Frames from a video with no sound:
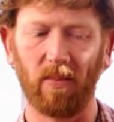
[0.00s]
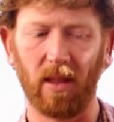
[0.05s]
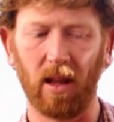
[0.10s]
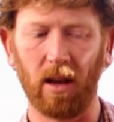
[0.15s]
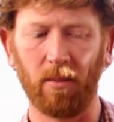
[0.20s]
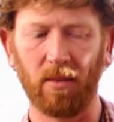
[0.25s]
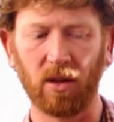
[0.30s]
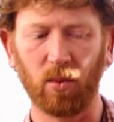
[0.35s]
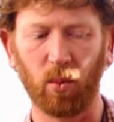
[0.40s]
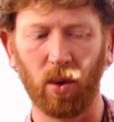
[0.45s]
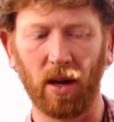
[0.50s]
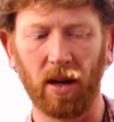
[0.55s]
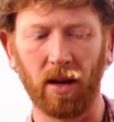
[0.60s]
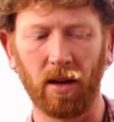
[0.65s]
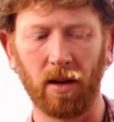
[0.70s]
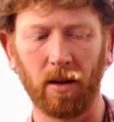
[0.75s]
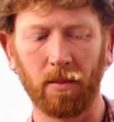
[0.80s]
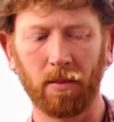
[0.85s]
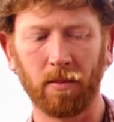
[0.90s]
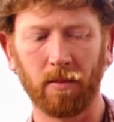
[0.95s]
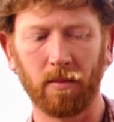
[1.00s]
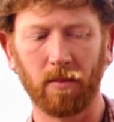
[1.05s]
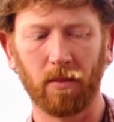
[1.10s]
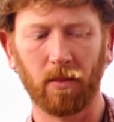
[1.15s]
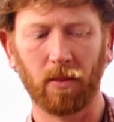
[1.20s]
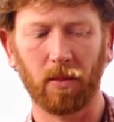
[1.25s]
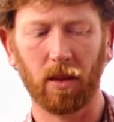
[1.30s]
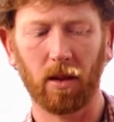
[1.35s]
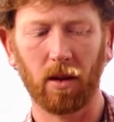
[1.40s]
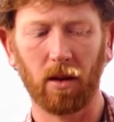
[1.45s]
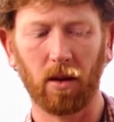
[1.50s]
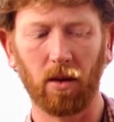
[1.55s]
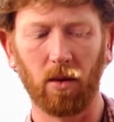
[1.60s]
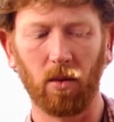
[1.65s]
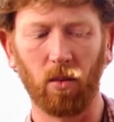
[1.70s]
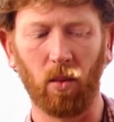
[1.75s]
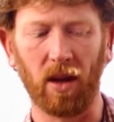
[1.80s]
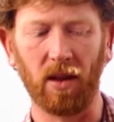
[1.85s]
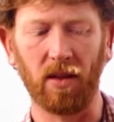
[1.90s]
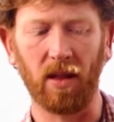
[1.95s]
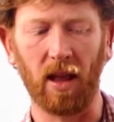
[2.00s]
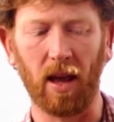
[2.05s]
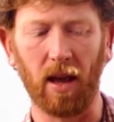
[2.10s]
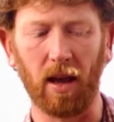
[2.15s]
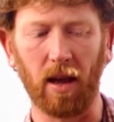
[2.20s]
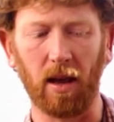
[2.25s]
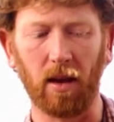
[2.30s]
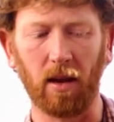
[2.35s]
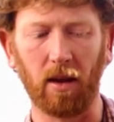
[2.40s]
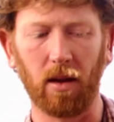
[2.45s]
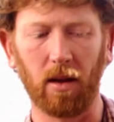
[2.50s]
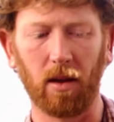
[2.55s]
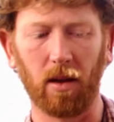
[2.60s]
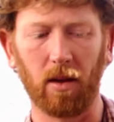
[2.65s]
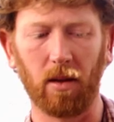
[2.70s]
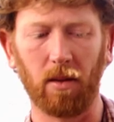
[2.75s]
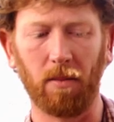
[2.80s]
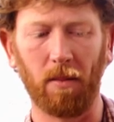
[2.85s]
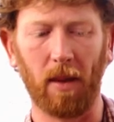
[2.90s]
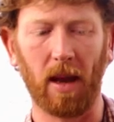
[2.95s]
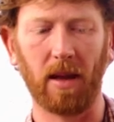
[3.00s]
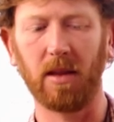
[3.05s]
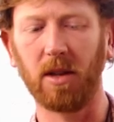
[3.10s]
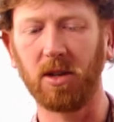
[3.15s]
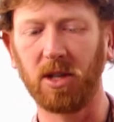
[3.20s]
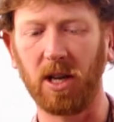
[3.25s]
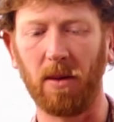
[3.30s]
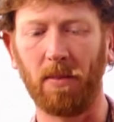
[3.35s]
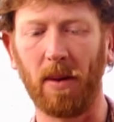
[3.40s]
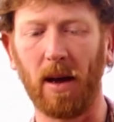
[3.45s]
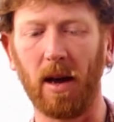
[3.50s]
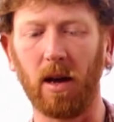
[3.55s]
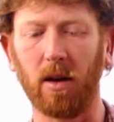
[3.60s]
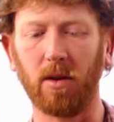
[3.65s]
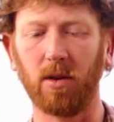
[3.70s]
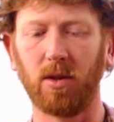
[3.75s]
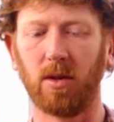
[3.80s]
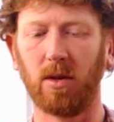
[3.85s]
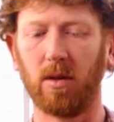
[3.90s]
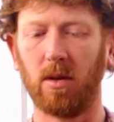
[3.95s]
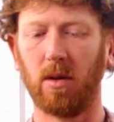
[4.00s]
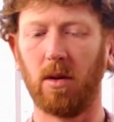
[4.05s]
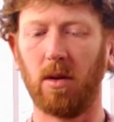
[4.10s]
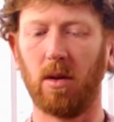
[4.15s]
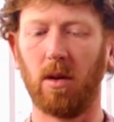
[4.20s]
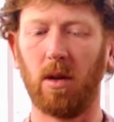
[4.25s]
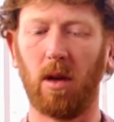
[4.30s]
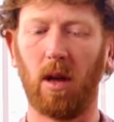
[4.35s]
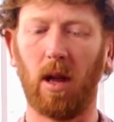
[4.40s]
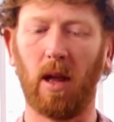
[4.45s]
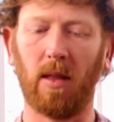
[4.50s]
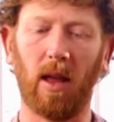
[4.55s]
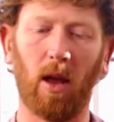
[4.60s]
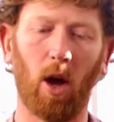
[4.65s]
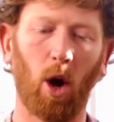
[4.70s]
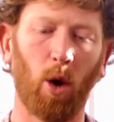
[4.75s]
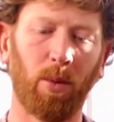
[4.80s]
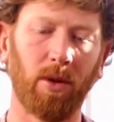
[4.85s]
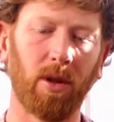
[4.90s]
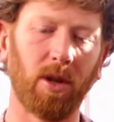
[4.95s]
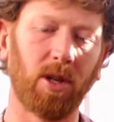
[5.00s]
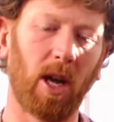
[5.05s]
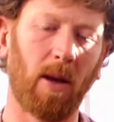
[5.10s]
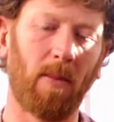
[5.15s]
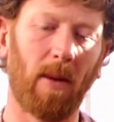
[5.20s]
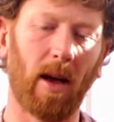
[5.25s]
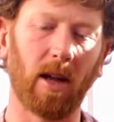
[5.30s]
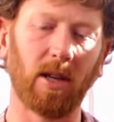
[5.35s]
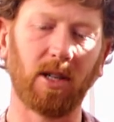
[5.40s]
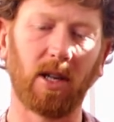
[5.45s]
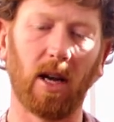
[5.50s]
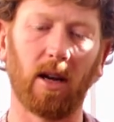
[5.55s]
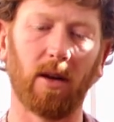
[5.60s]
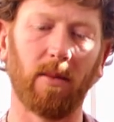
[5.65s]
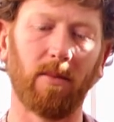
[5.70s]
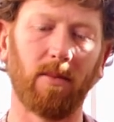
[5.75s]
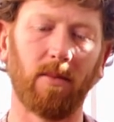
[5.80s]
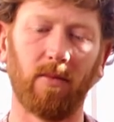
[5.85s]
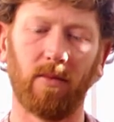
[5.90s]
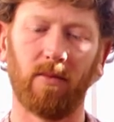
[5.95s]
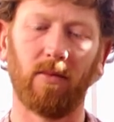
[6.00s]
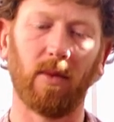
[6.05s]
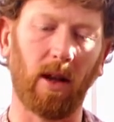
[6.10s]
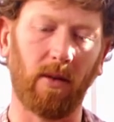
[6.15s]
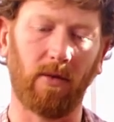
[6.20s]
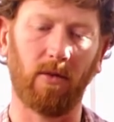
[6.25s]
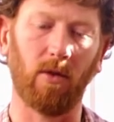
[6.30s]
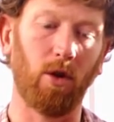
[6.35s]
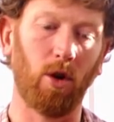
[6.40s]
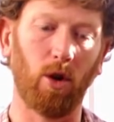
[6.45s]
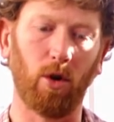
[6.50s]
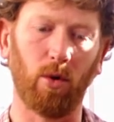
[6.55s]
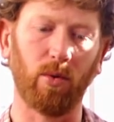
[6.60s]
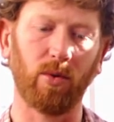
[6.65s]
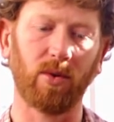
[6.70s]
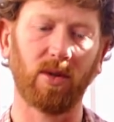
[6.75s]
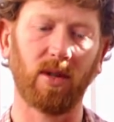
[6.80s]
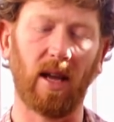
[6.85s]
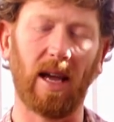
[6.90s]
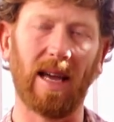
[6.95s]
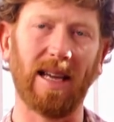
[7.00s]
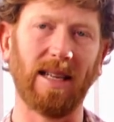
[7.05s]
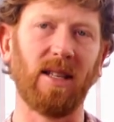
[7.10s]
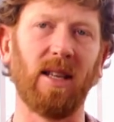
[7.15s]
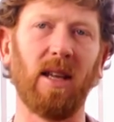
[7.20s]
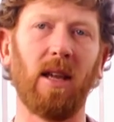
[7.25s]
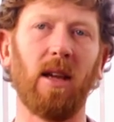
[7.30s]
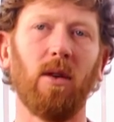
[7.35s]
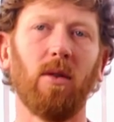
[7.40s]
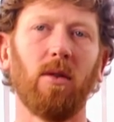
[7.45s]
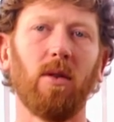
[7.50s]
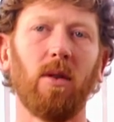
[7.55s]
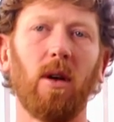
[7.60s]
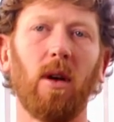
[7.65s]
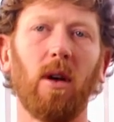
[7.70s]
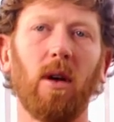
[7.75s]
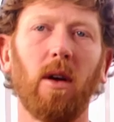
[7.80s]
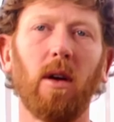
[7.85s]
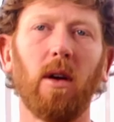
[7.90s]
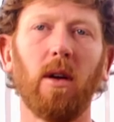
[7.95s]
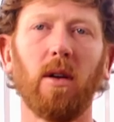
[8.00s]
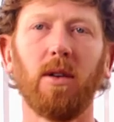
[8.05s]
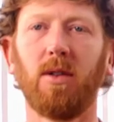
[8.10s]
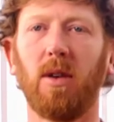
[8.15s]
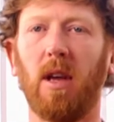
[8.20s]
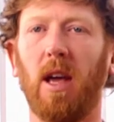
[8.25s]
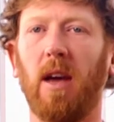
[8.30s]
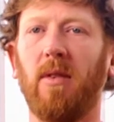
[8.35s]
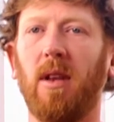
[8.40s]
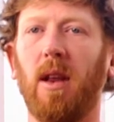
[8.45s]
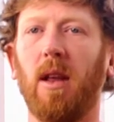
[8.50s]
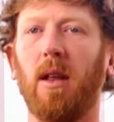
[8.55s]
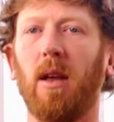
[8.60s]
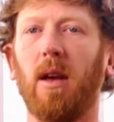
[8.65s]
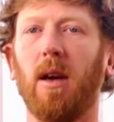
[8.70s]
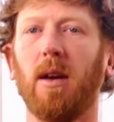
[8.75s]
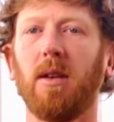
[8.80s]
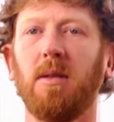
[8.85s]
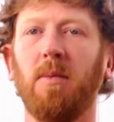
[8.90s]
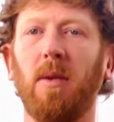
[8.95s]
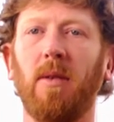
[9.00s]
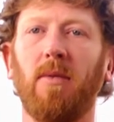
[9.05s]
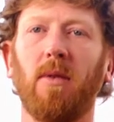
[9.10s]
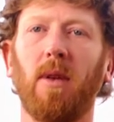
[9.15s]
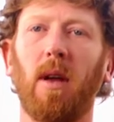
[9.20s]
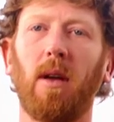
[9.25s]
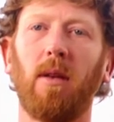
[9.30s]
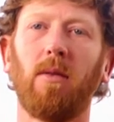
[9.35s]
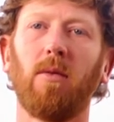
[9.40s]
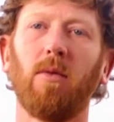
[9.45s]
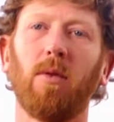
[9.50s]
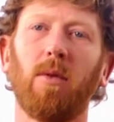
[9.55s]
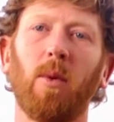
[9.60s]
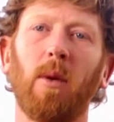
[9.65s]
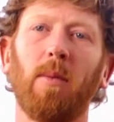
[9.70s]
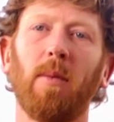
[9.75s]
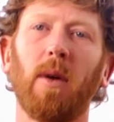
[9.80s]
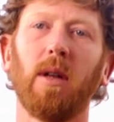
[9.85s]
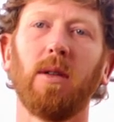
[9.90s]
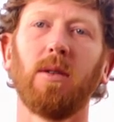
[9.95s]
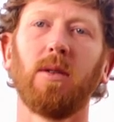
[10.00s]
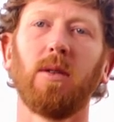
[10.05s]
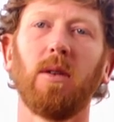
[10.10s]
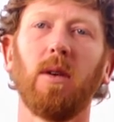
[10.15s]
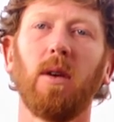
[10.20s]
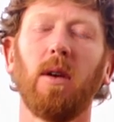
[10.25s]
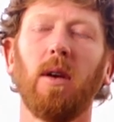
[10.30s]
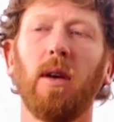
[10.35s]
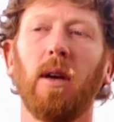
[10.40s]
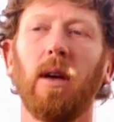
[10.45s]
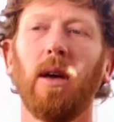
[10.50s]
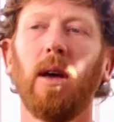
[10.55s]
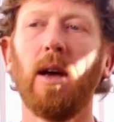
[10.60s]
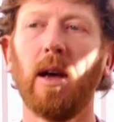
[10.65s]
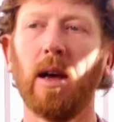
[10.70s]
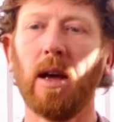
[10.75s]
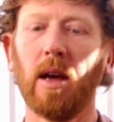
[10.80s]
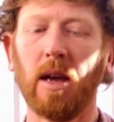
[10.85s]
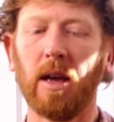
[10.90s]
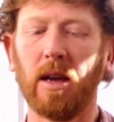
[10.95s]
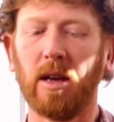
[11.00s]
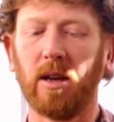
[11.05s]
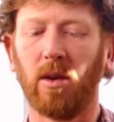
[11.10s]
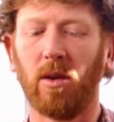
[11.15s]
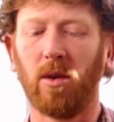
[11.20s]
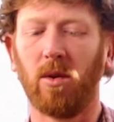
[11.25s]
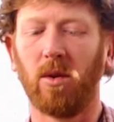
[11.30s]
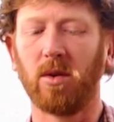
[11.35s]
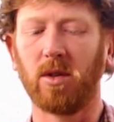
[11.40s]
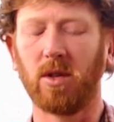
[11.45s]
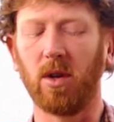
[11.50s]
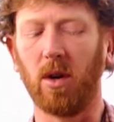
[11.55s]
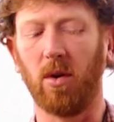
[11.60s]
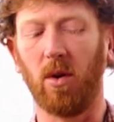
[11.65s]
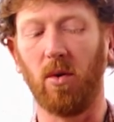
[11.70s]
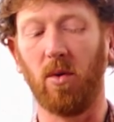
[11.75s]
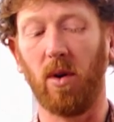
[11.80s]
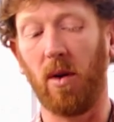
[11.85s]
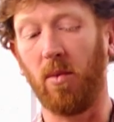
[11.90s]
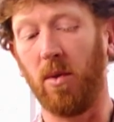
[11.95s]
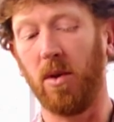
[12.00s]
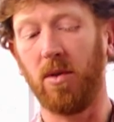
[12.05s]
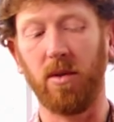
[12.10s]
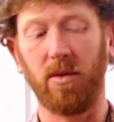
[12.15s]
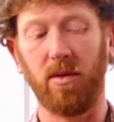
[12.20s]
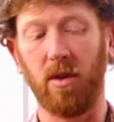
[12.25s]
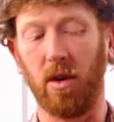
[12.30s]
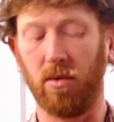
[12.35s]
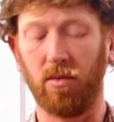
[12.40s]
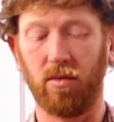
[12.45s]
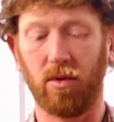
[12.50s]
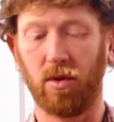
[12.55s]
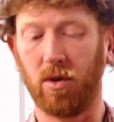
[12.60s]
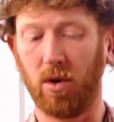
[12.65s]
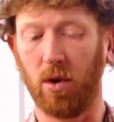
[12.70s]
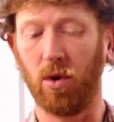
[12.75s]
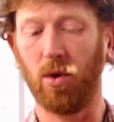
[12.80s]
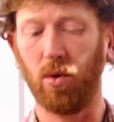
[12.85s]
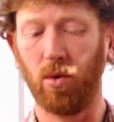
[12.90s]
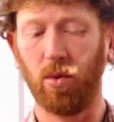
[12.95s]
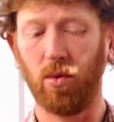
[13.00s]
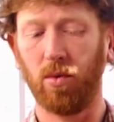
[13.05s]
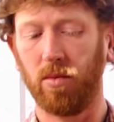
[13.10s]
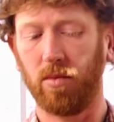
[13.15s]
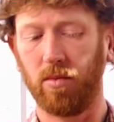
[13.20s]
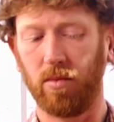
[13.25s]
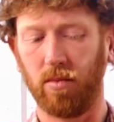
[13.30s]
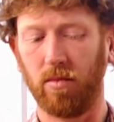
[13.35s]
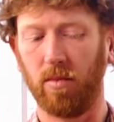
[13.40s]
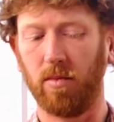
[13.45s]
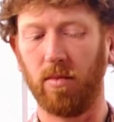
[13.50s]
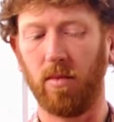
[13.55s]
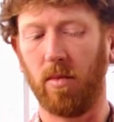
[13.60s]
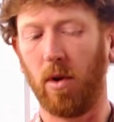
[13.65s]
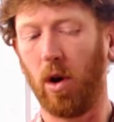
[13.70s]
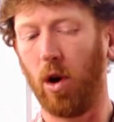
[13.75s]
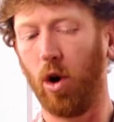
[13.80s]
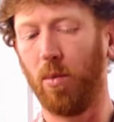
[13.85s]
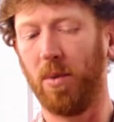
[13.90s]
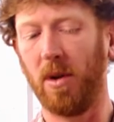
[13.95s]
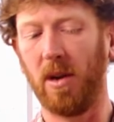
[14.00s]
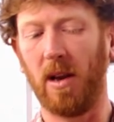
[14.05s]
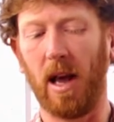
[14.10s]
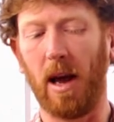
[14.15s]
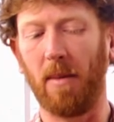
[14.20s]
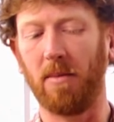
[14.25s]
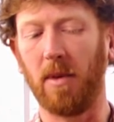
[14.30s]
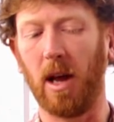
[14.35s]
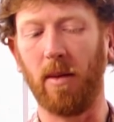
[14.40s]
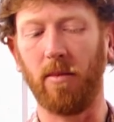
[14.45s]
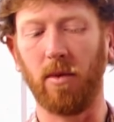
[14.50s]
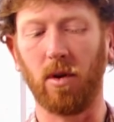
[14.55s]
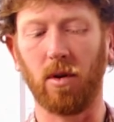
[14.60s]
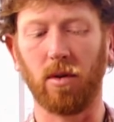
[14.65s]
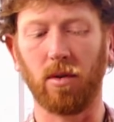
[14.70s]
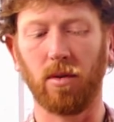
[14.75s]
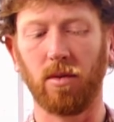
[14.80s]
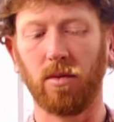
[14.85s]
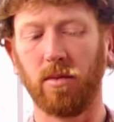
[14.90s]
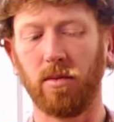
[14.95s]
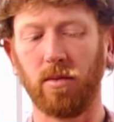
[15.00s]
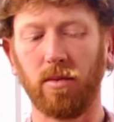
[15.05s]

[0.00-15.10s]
in between when they make the J-pouch and they open the J-pouch out like for use, it has to heal. So you have an ileostomy for like two or three months. So I went through, you know, two open abdominal